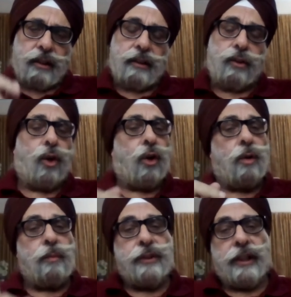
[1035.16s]

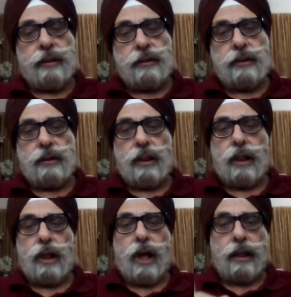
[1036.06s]
no Sikhs
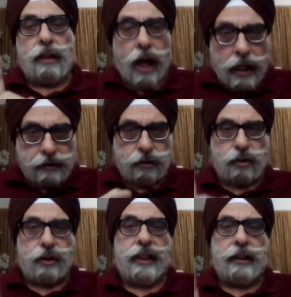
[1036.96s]
are asked to
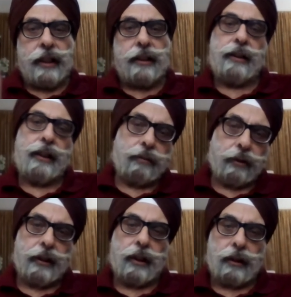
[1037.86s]
donate anything
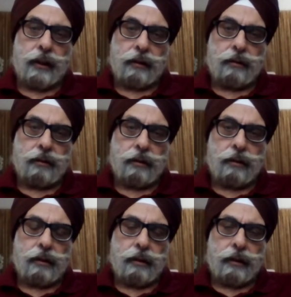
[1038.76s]
for a langar.
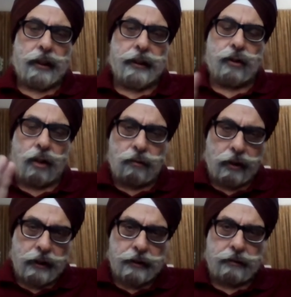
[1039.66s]
It is all
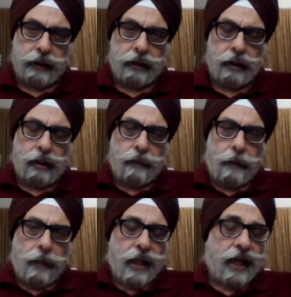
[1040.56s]
voluntary.
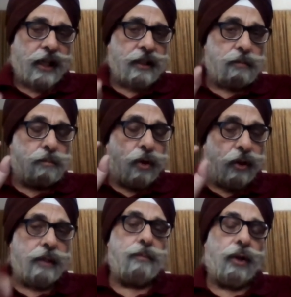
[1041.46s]
And
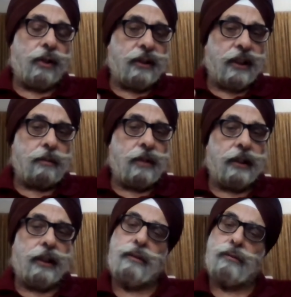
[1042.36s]
more important than the
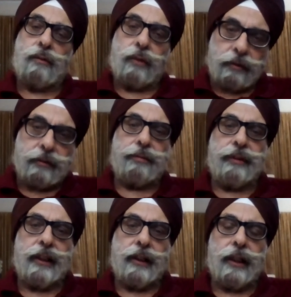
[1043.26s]
money, what we
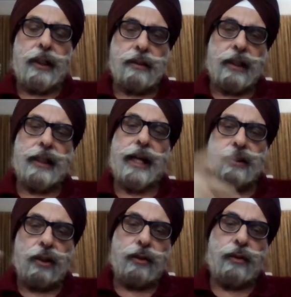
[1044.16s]
feel is that
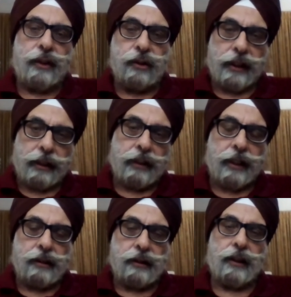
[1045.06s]
actually doing
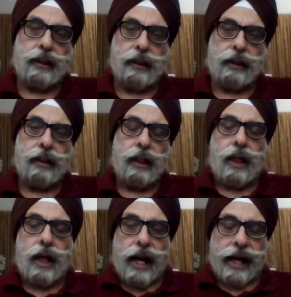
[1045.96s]
seva in the langar
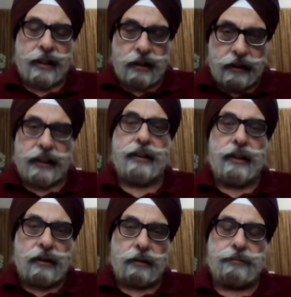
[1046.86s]
and
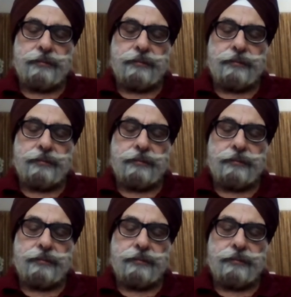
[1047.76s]
creating the,